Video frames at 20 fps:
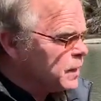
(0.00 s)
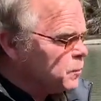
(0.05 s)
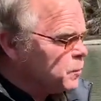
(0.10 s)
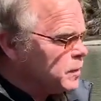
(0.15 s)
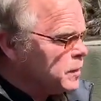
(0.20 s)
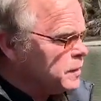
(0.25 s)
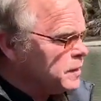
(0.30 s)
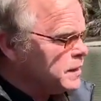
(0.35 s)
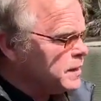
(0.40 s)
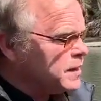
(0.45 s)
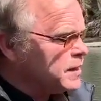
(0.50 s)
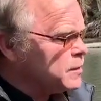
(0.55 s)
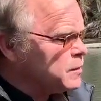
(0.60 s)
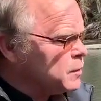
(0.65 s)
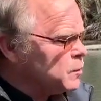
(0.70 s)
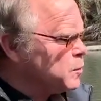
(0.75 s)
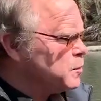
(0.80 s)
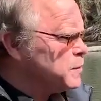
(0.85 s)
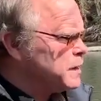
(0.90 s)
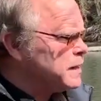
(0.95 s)
We uh,
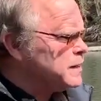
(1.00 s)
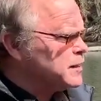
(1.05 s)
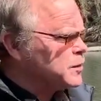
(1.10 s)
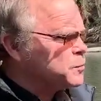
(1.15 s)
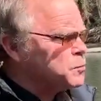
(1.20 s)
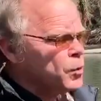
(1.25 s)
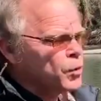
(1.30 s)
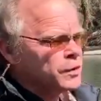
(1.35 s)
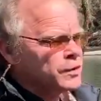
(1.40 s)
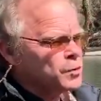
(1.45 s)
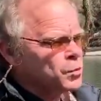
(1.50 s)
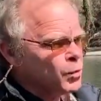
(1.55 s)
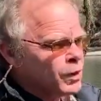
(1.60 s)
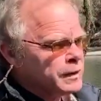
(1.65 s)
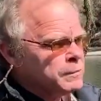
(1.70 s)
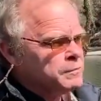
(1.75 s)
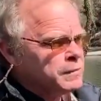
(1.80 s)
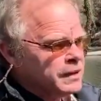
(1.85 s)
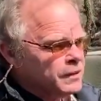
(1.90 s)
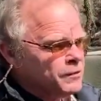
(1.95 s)
believe there's more than
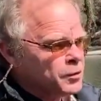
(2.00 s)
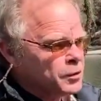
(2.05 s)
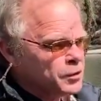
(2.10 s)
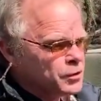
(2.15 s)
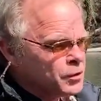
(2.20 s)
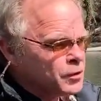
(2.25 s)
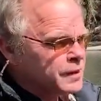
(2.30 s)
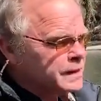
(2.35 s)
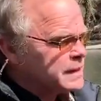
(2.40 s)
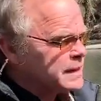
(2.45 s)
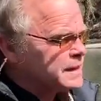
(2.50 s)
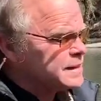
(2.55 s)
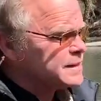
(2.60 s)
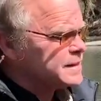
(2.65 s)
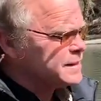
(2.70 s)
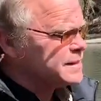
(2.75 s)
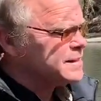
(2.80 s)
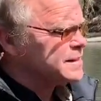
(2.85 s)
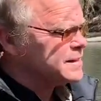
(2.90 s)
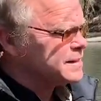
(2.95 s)
one beaver doing
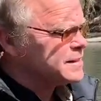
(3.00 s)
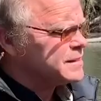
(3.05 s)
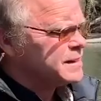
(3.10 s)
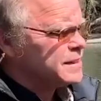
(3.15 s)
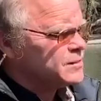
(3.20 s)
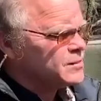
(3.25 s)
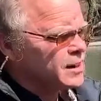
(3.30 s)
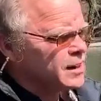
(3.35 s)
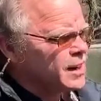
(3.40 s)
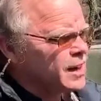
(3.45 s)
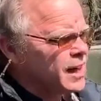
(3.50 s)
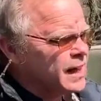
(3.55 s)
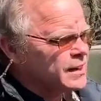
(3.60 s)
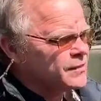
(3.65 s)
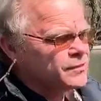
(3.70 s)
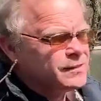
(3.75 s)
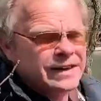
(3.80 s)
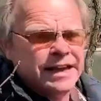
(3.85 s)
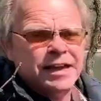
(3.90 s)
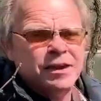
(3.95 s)
this. There's, a lot
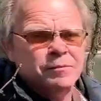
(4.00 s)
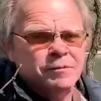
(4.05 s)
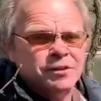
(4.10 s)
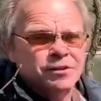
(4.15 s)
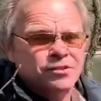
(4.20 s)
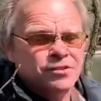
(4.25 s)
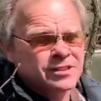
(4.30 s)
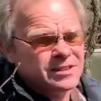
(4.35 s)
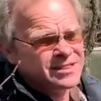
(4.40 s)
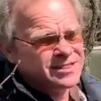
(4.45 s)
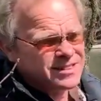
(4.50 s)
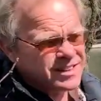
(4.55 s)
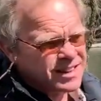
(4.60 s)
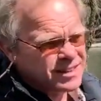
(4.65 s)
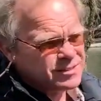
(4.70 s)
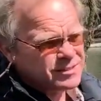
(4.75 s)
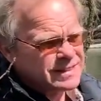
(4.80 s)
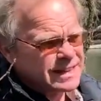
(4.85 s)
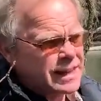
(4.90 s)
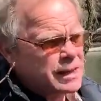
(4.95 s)
of damage, not
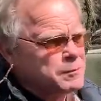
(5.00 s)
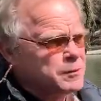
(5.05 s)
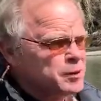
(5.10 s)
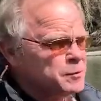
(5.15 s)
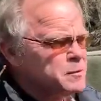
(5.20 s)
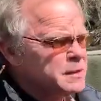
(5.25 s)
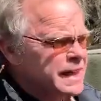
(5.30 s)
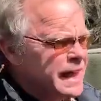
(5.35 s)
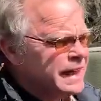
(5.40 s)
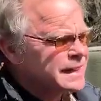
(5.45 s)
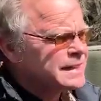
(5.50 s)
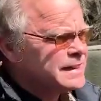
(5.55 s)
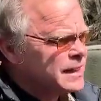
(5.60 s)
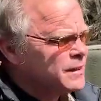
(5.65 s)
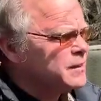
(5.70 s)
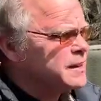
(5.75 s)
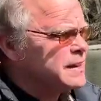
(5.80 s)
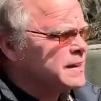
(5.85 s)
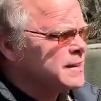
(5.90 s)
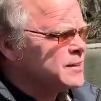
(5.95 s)
damage, but
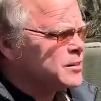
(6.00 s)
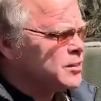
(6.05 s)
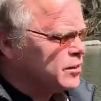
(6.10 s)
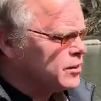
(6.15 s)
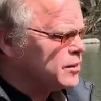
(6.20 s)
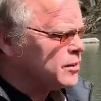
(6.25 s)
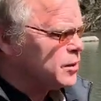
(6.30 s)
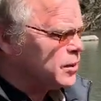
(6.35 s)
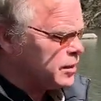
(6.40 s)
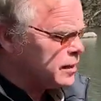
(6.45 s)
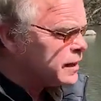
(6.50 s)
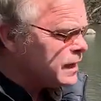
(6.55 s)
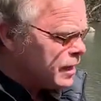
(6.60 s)
activity that's going on